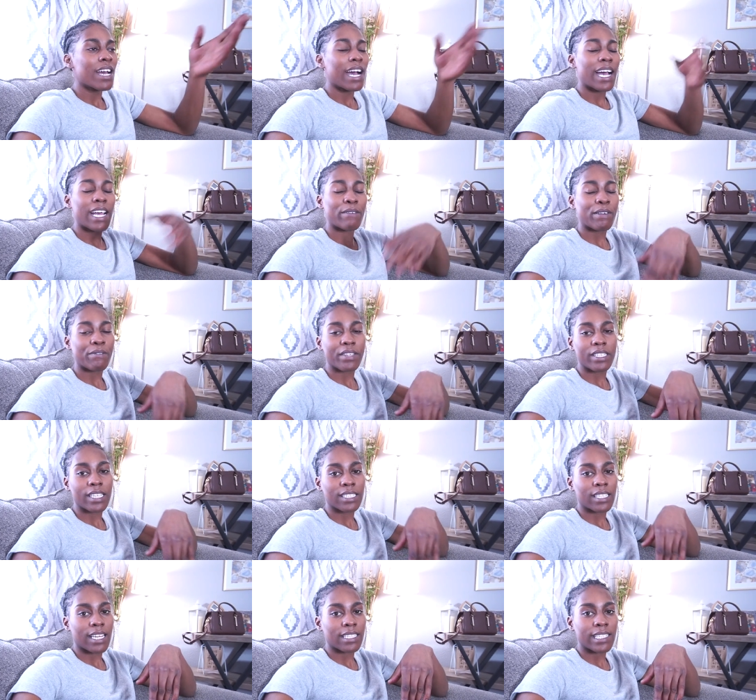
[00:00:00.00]
I have
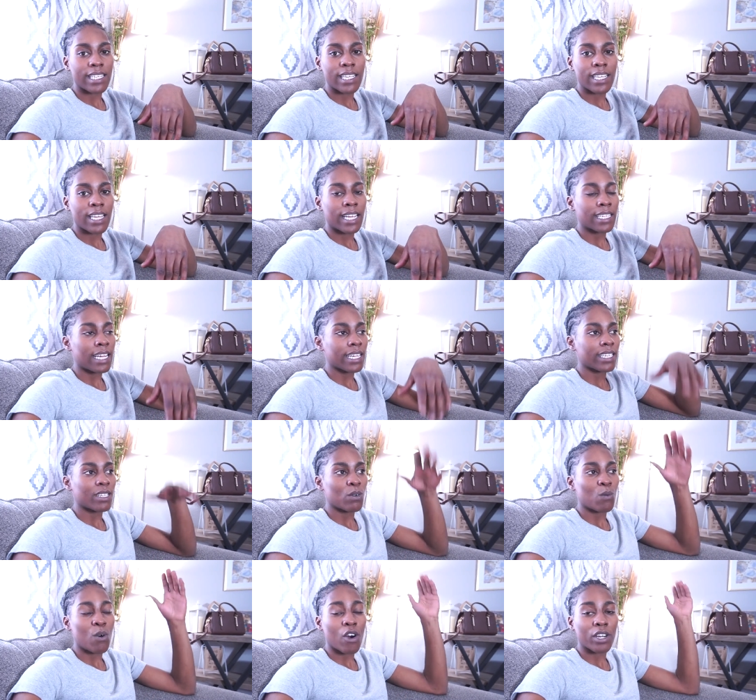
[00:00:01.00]
everything that I need, and I
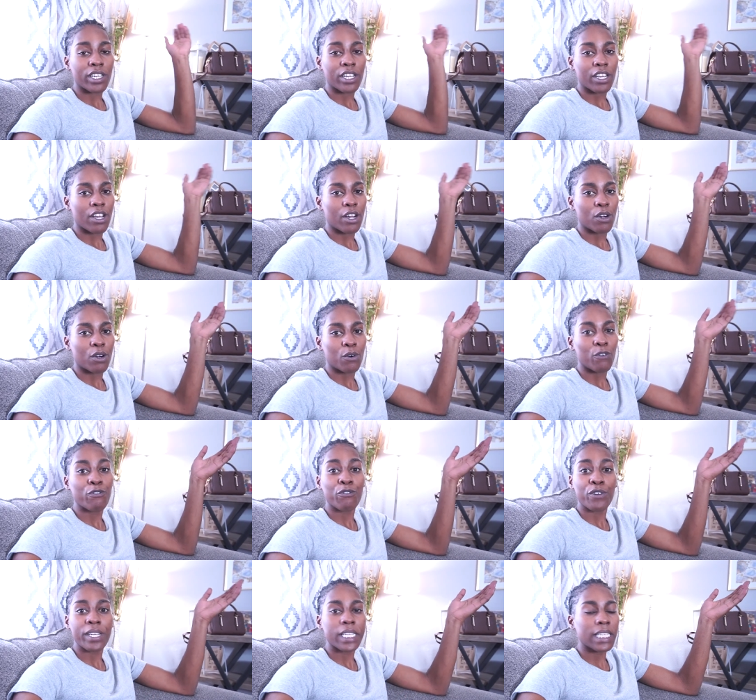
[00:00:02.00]
can walk and go
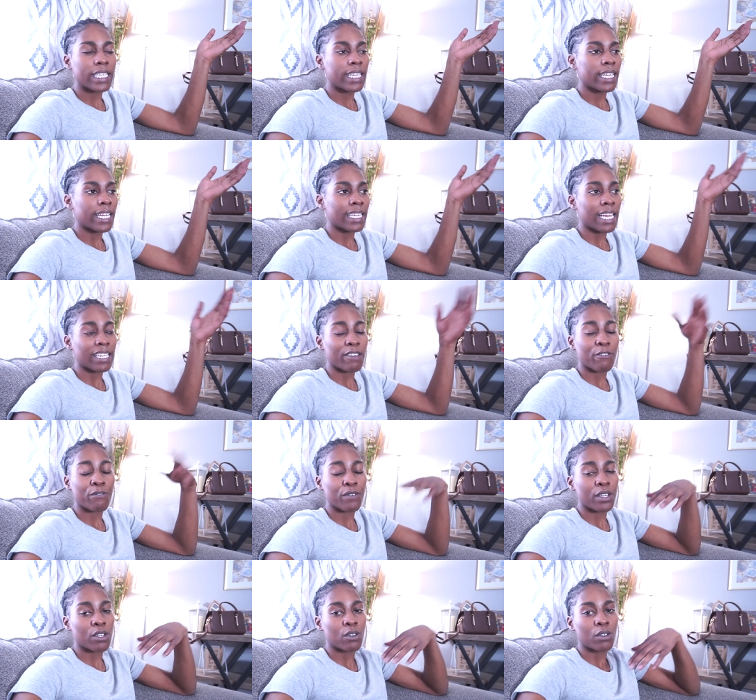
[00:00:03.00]
freely, and I can
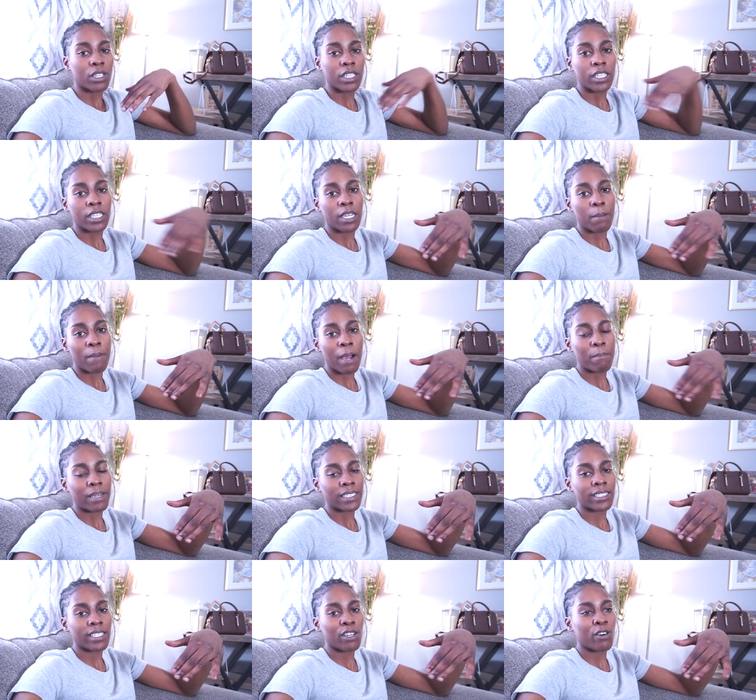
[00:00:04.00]
feel good about
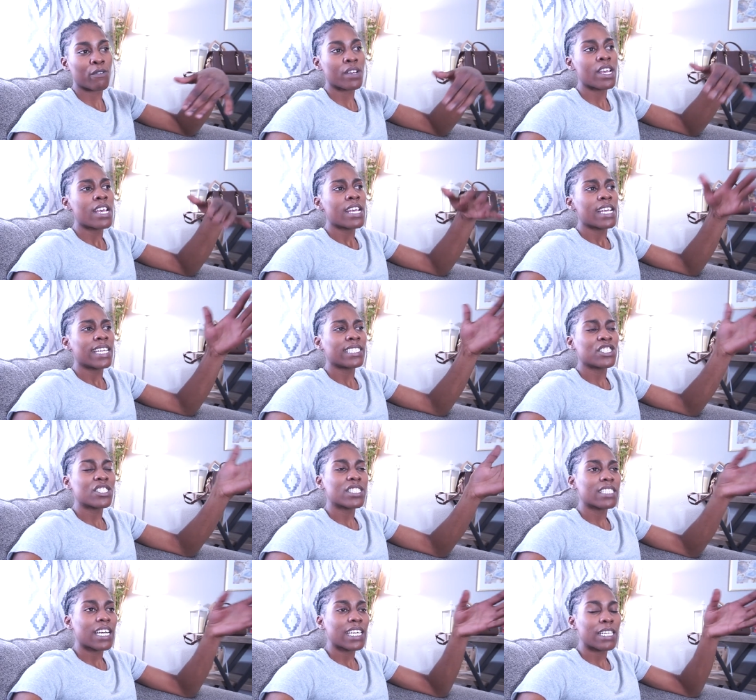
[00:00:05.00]
myself and just
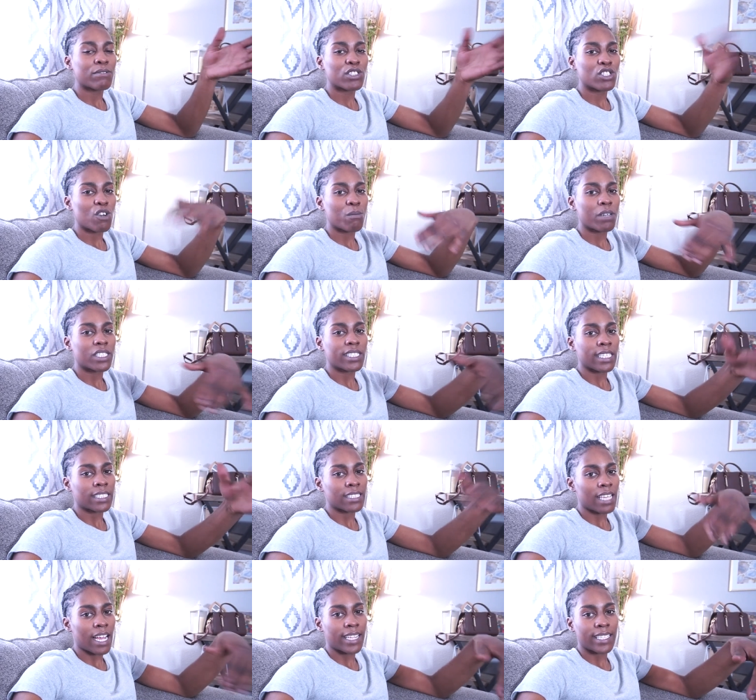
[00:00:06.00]
not have so much
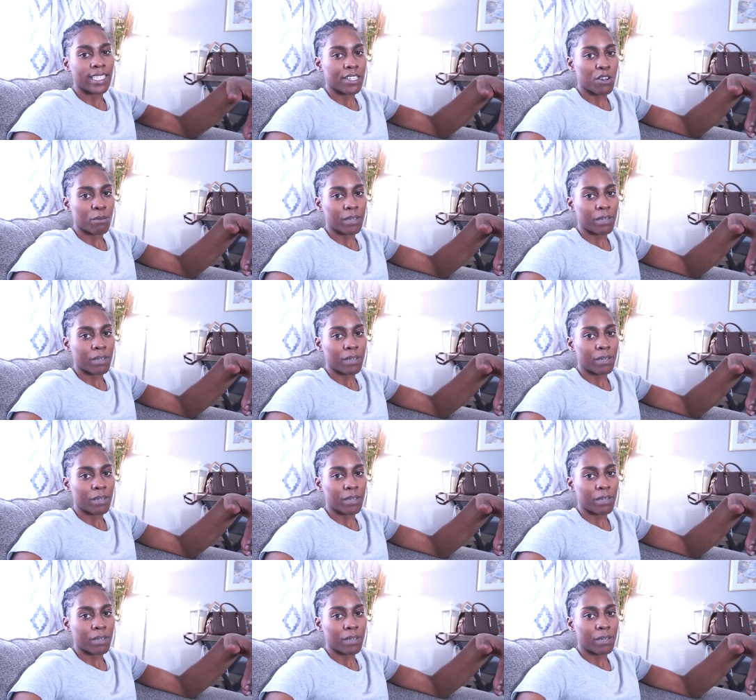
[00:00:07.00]
anxiety on